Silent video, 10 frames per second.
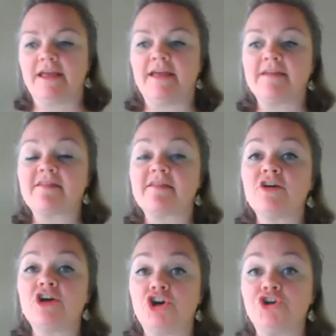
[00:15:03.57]
It's a
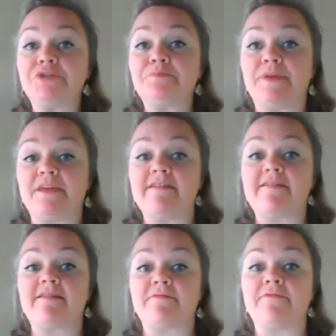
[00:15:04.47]
good piece
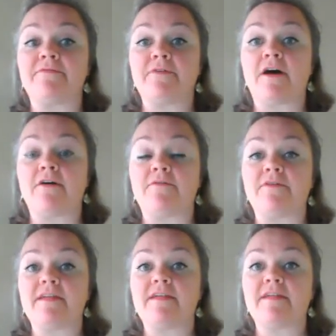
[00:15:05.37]
of
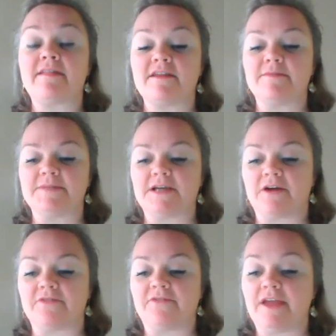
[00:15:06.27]

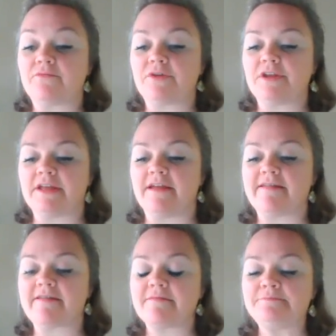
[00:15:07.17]
cinematography. It really
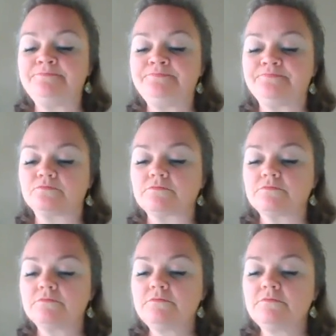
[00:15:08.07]
is. A
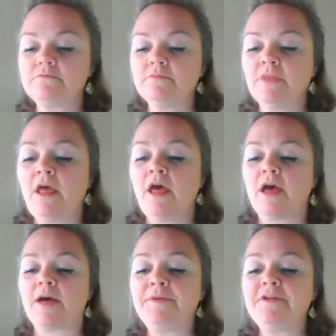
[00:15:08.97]

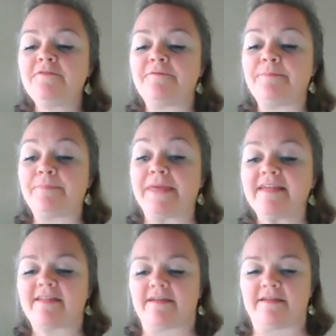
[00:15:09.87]
couple of
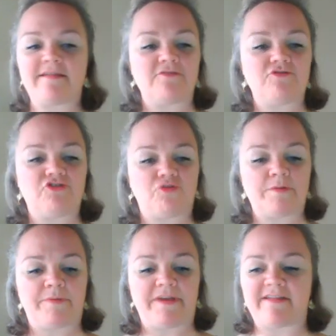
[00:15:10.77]
pieces,
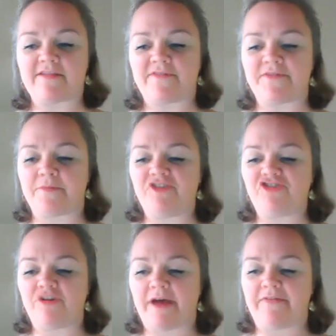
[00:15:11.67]
short pieces of information
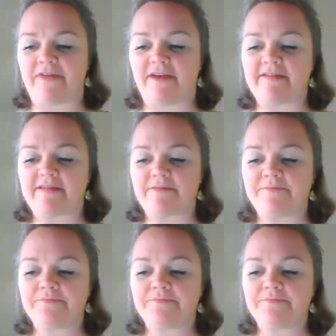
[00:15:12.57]
about this.